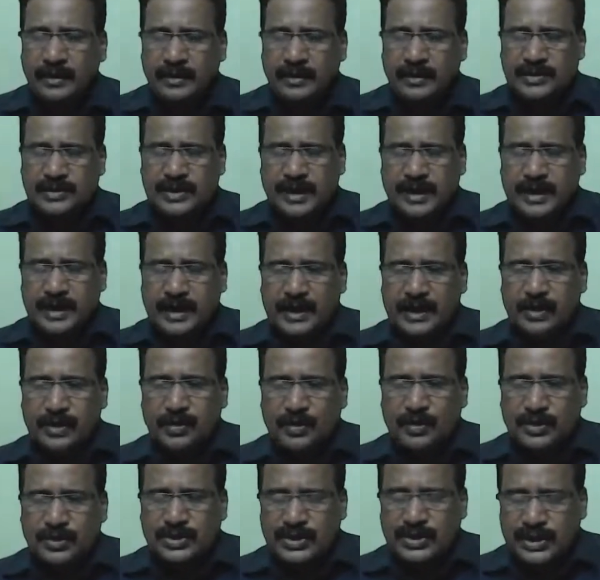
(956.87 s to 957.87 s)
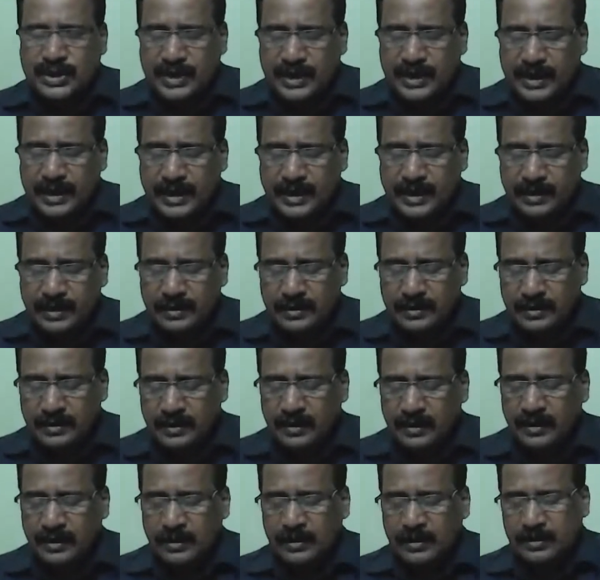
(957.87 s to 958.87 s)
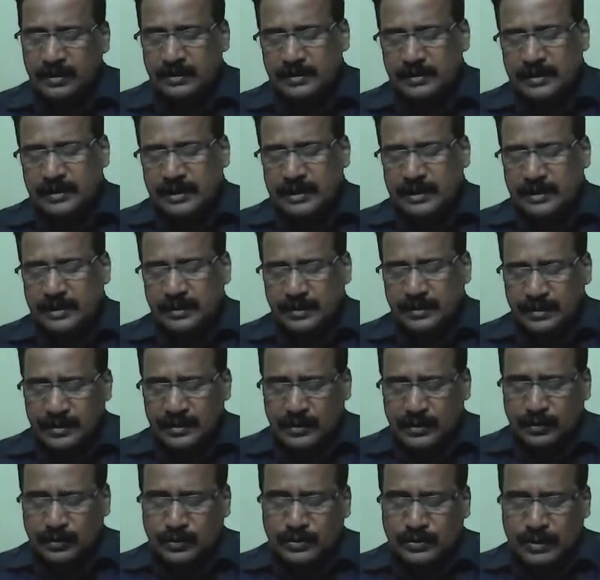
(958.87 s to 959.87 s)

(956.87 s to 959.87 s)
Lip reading: second row CD, then use